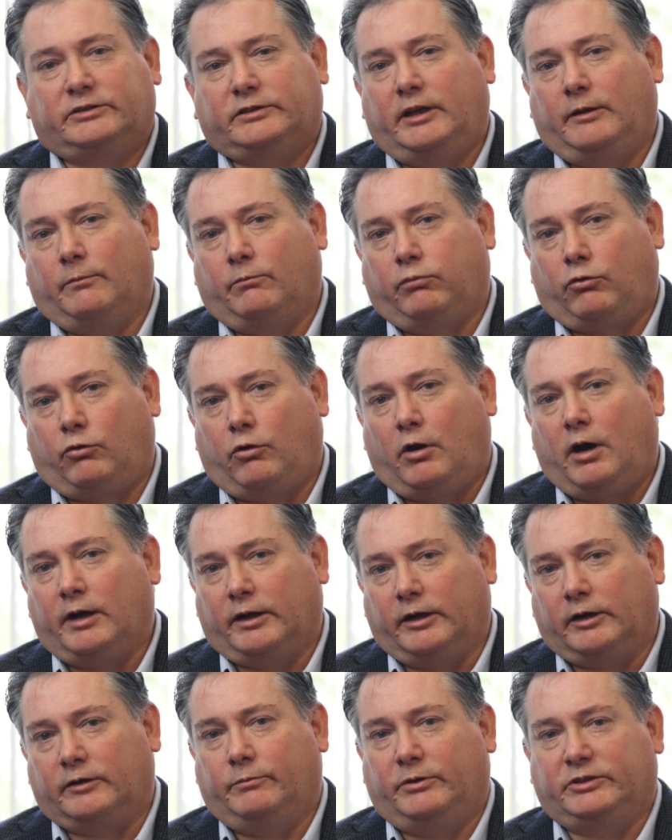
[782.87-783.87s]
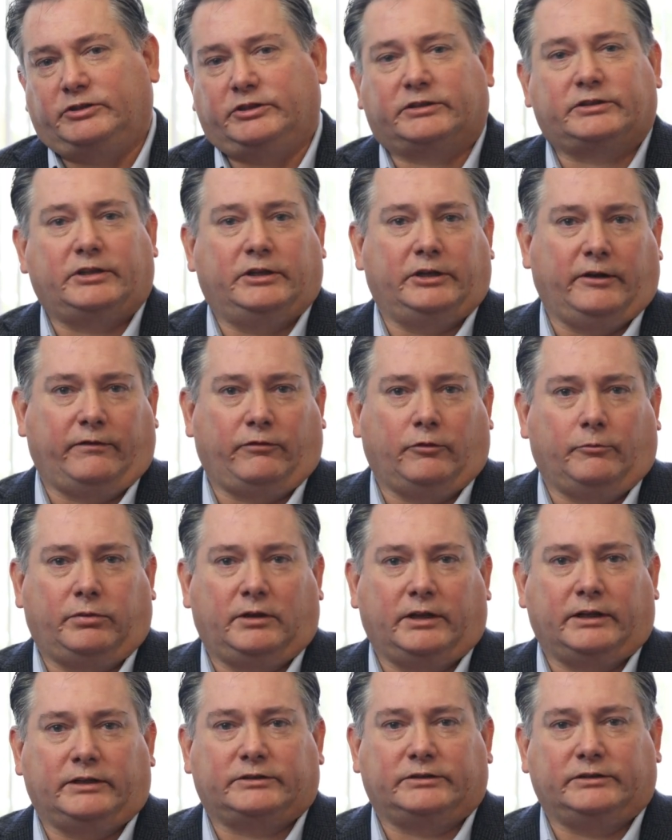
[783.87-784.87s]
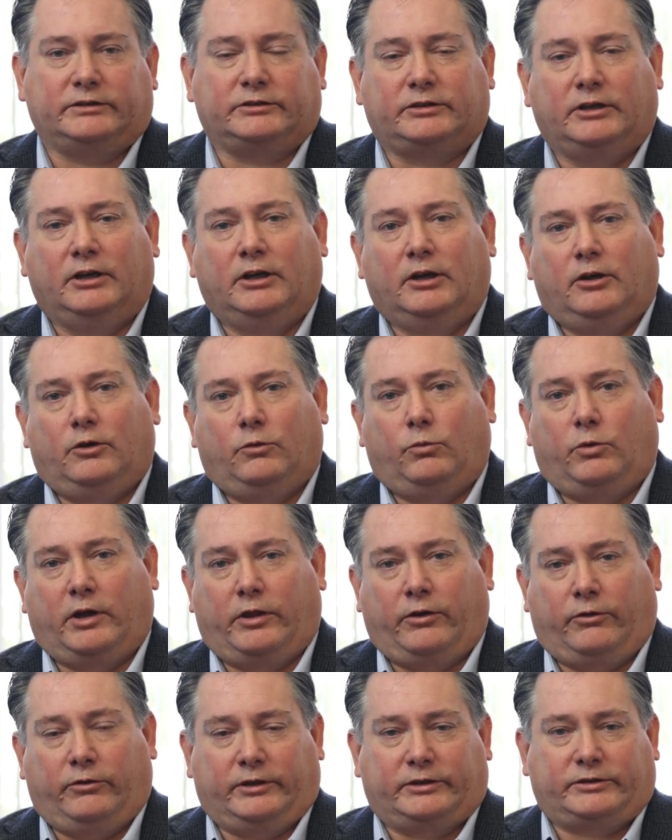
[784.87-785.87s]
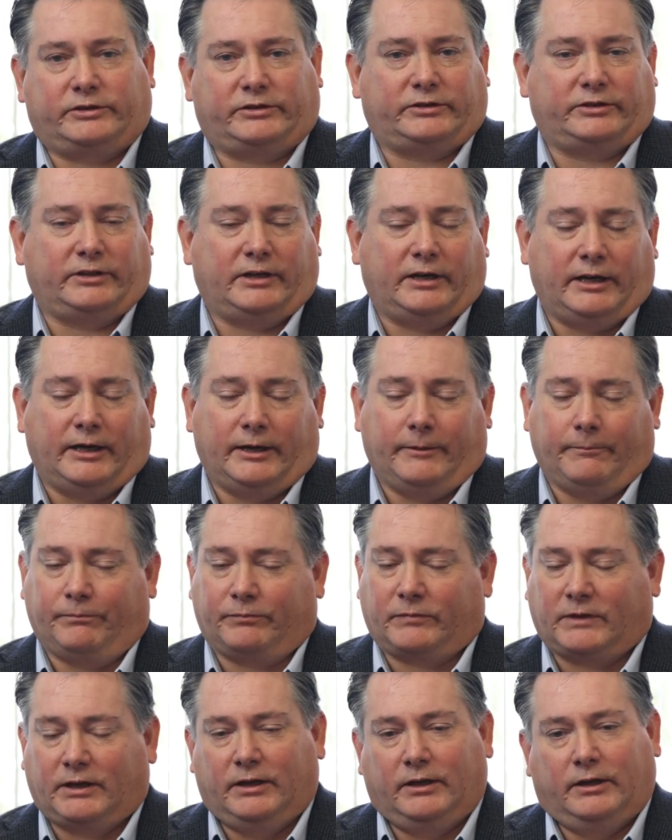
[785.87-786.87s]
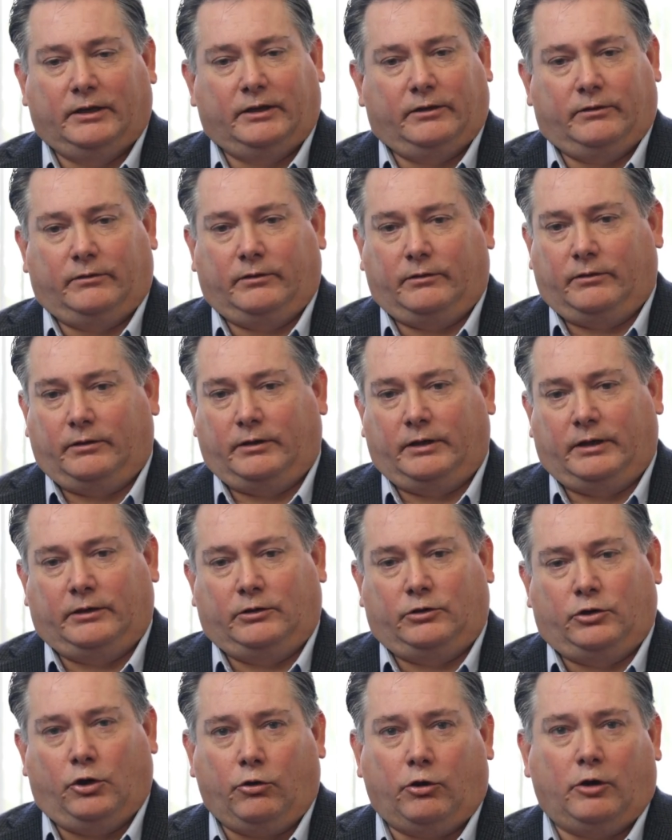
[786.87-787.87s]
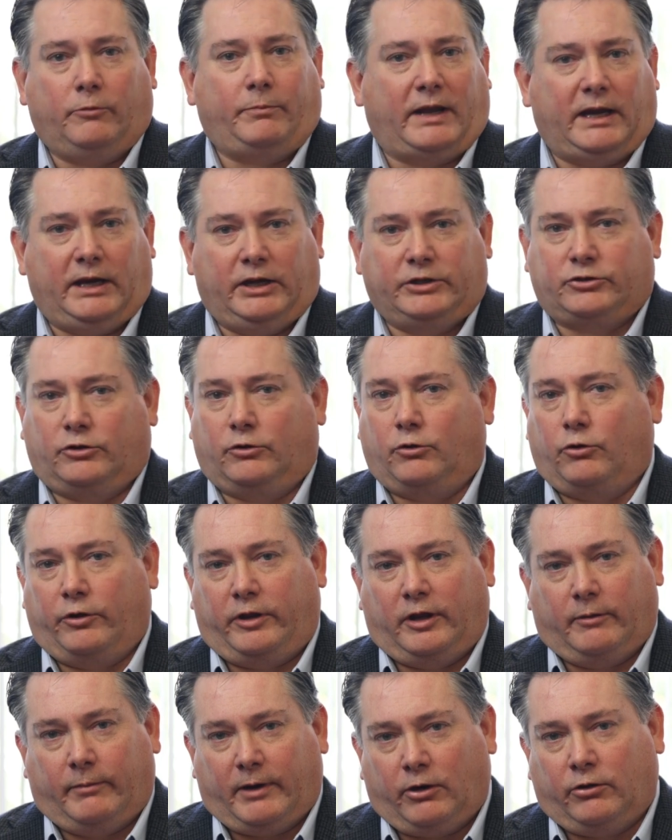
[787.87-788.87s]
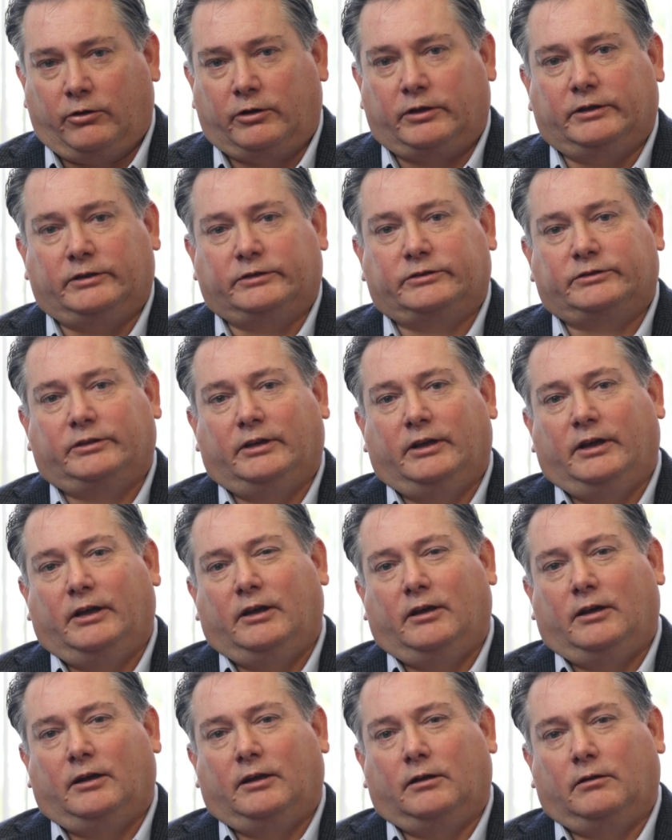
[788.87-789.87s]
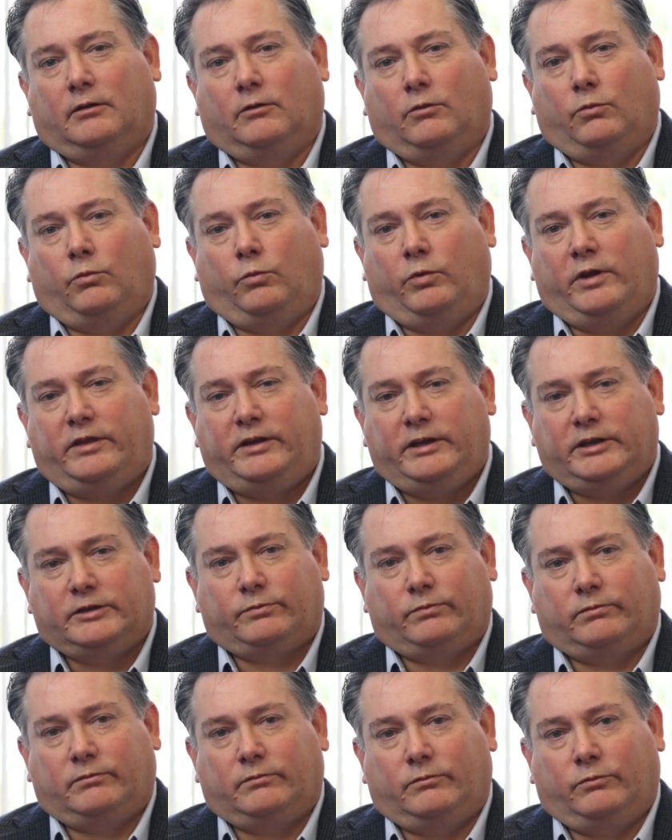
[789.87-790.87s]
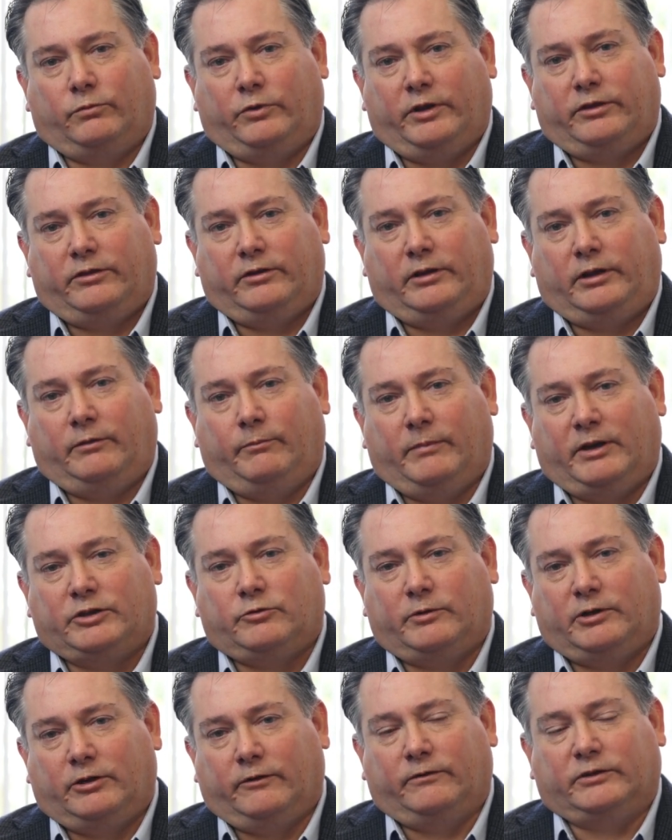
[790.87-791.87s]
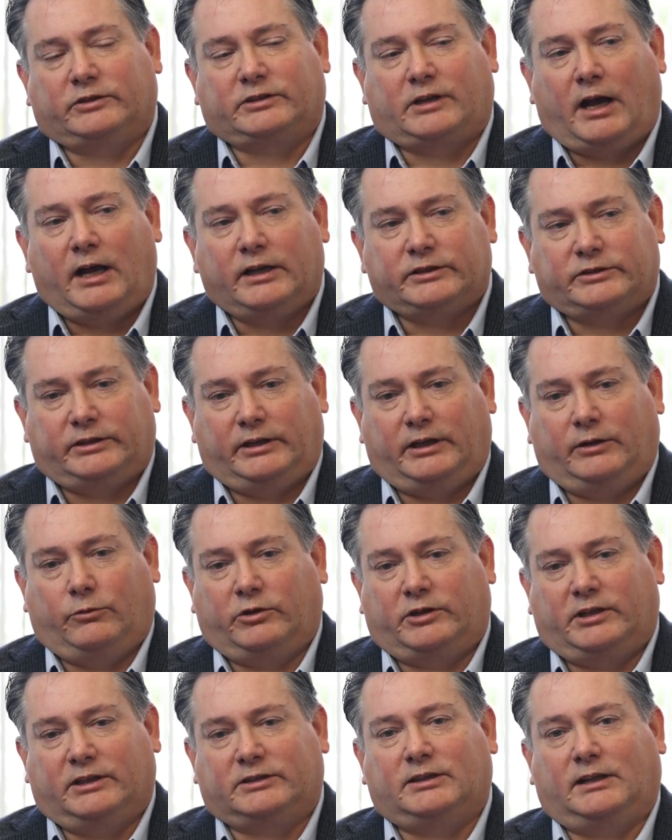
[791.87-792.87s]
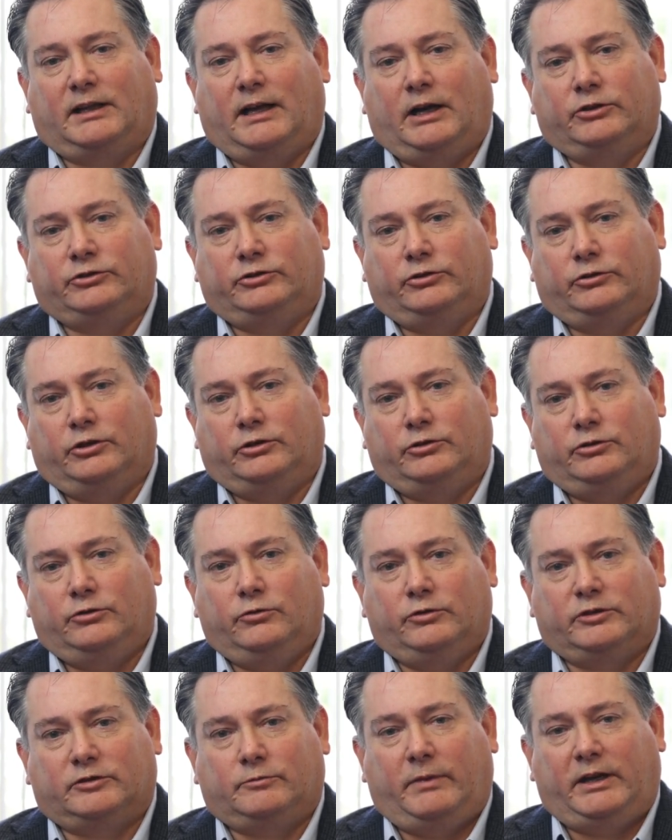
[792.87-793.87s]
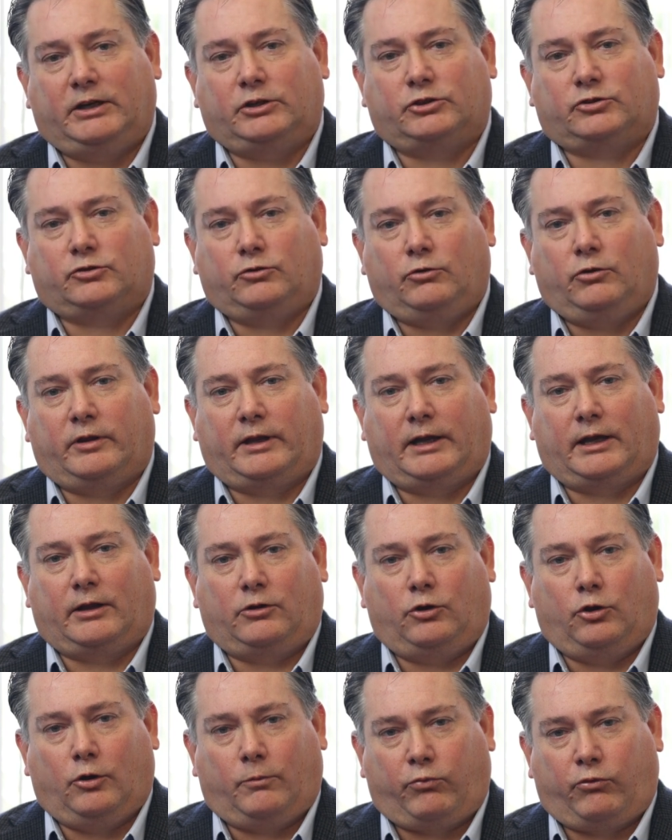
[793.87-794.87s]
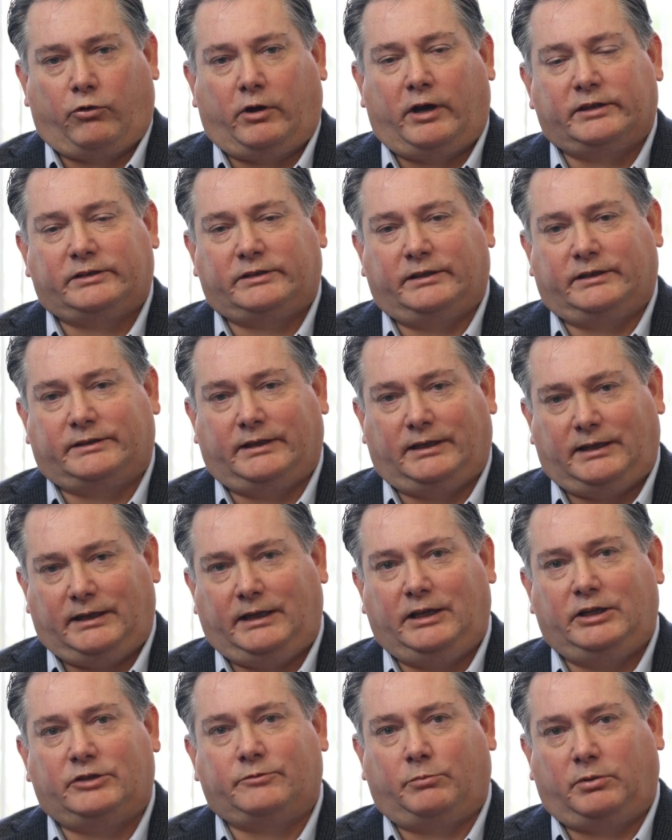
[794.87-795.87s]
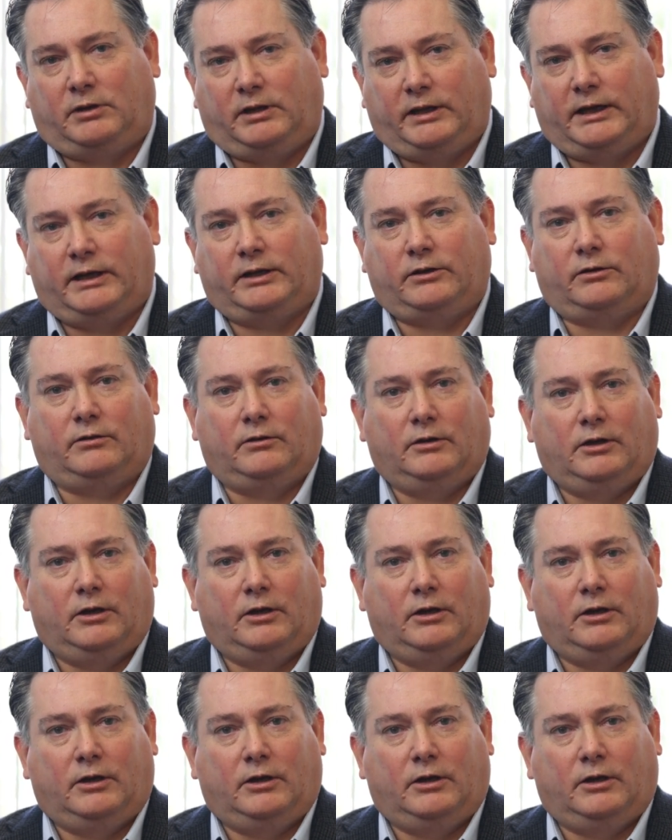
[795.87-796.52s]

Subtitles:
same product but just in different places, whether it's in Europe, Asia, or the Americas. With the measuring of viscosity, what this allows you to do is make sure that your process in each plant